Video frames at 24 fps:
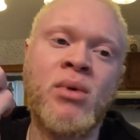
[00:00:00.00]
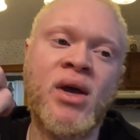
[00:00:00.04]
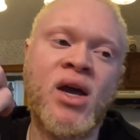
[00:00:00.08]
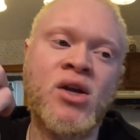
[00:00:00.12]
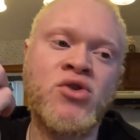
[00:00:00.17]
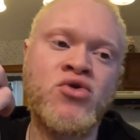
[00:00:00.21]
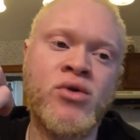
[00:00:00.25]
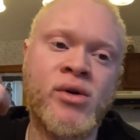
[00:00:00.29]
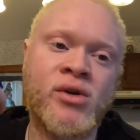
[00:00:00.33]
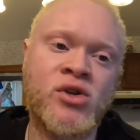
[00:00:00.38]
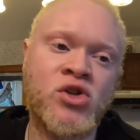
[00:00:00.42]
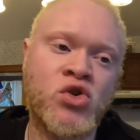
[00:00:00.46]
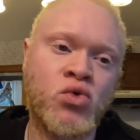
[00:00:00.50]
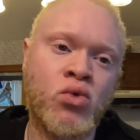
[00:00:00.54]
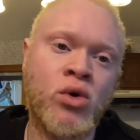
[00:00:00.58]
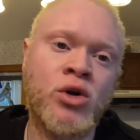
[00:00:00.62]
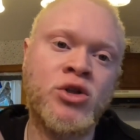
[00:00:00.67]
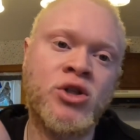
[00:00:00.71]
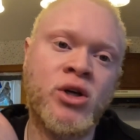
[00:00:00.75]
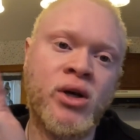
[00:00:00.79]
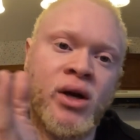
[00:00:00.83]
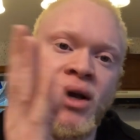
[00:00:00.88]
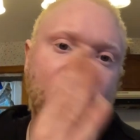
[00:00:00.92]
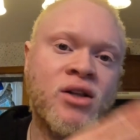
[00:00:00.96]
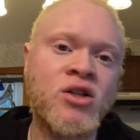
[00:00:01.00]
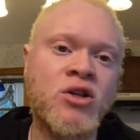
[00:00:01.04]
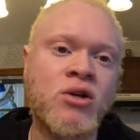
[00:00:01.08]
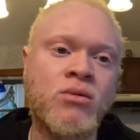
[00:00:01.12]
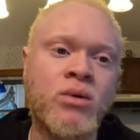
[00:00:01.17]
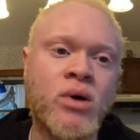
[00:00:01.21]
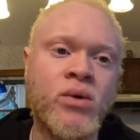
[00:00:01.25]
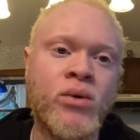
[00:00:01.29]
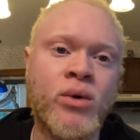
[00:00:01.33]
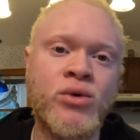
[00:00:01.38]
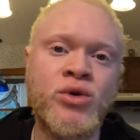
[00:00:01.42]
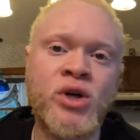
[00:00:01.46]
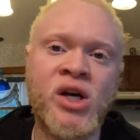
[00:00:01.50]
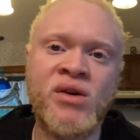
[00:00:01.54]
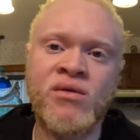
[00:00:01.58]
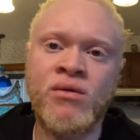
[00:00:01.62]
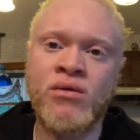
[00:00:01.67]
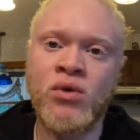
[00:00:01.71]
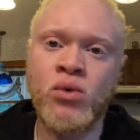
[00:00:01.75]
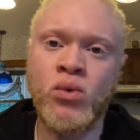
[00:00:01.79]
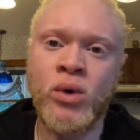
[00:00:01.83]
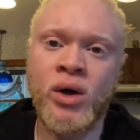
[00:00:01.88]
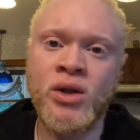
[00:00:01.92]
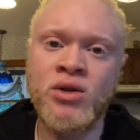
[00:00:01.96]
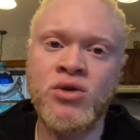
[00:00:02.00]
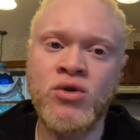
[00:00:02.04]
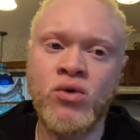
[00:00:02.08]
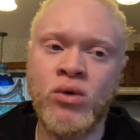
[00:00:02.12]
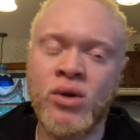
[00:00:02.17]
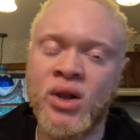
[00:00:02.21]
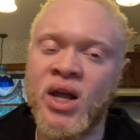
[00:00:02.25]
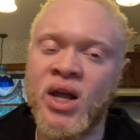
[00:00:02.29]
because you can switch it into rear-wheel drive if you want to